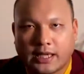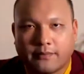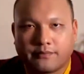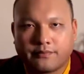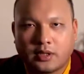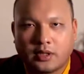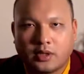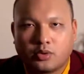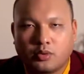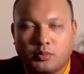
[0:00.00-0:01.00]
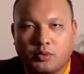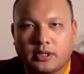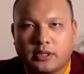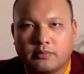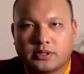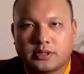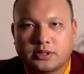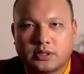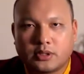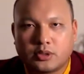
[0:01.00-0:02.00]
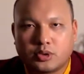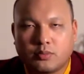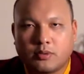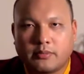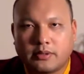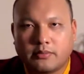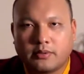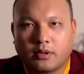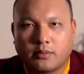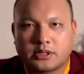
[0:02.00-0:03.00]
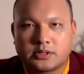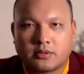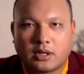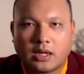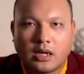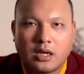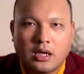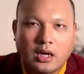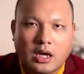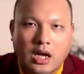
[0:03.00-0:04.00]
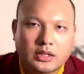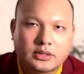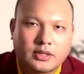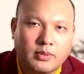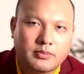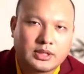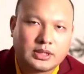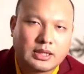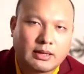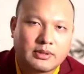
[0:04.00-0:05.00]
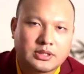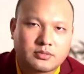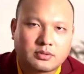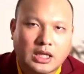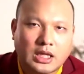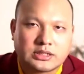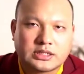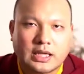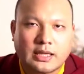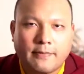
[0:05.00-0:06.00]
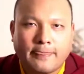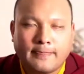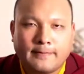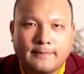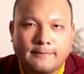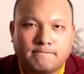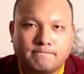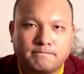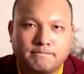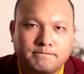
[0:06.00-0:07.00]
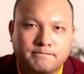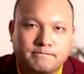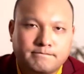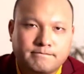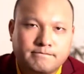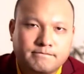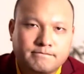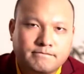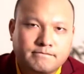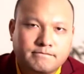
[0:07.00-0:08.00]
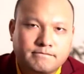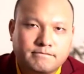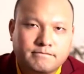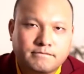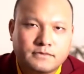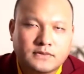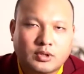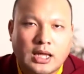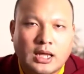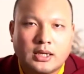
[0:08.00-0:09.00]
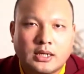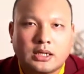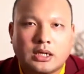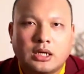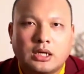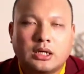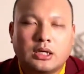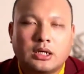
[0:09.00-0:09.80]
And then you teach them the Sutra Mahamudra of the co-emergent yoga. And then for the particular students, you would teach the path of means of mantra.